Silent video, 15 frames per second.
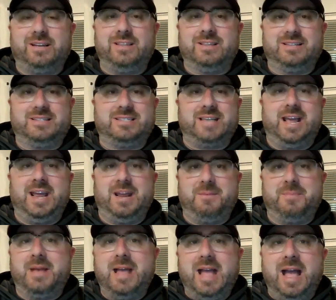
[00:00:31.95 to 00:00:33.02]
the
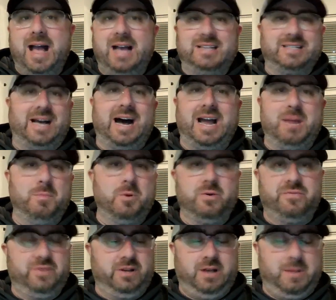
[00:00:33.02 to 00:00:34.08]
same as iMovie.